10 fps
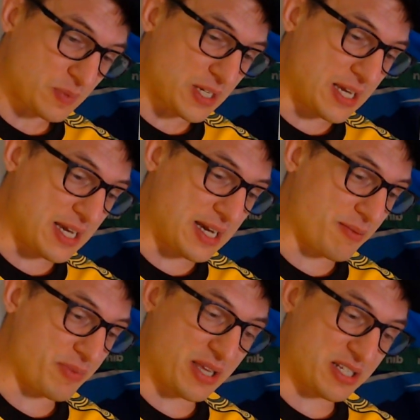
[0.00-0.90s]

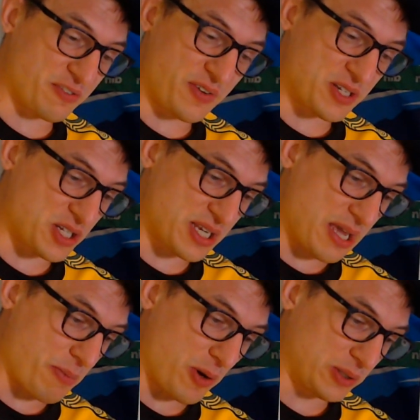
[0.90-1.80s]
Their defense just
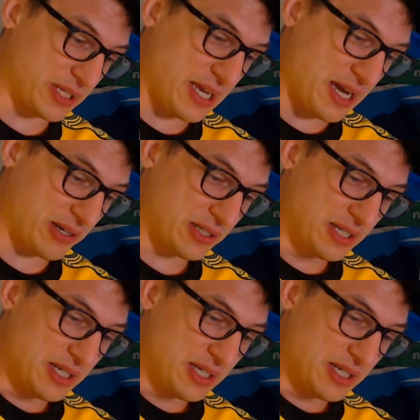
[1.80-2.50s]
kept holding out.